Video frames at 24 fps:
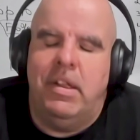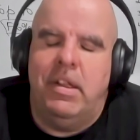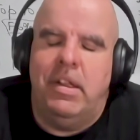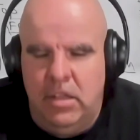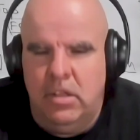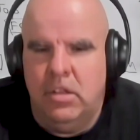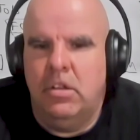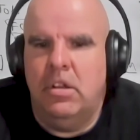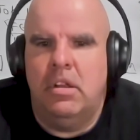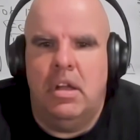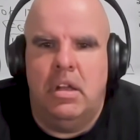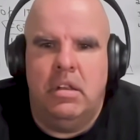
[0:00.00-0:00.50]

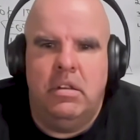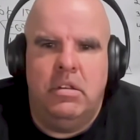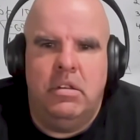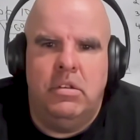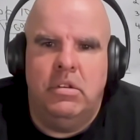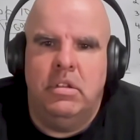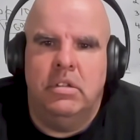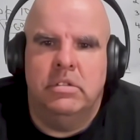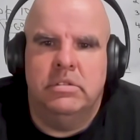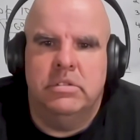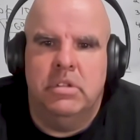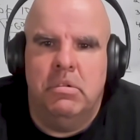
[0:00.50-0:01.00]

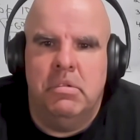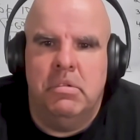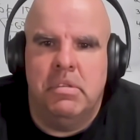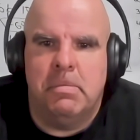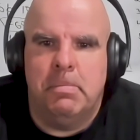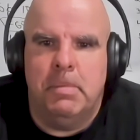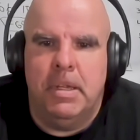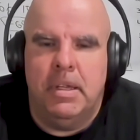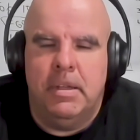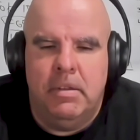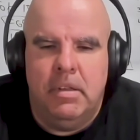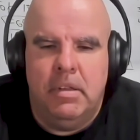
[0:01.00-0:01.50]
you lose
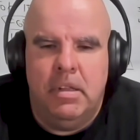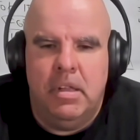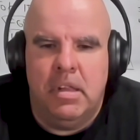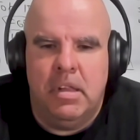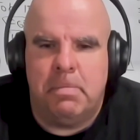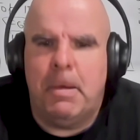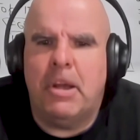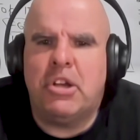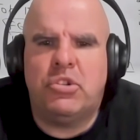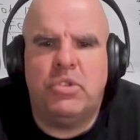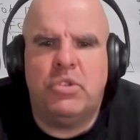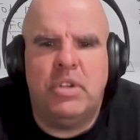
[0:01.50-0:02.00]
me,
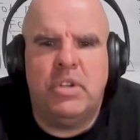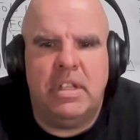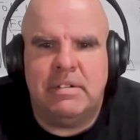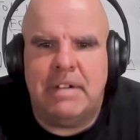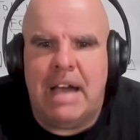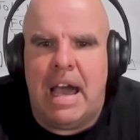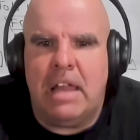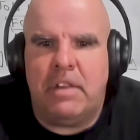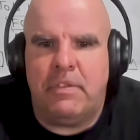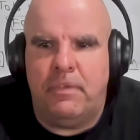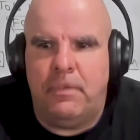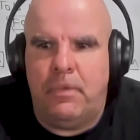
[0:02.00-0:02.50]
especially in the
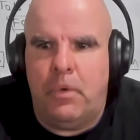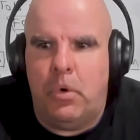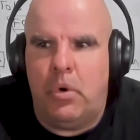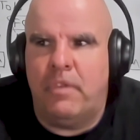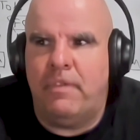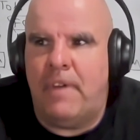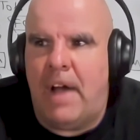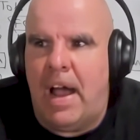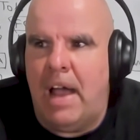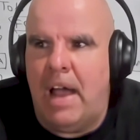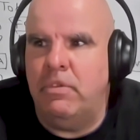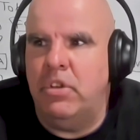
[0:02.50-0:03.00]
last 4 or
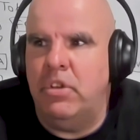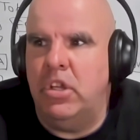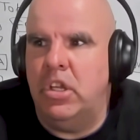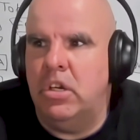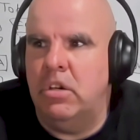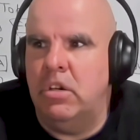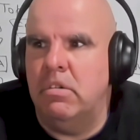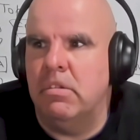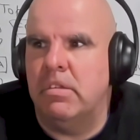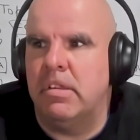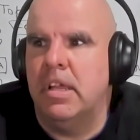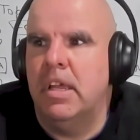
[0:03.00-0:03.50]
5
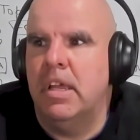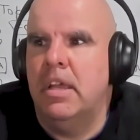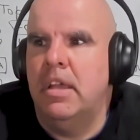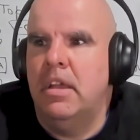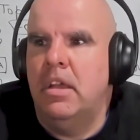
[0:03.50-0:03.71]
years,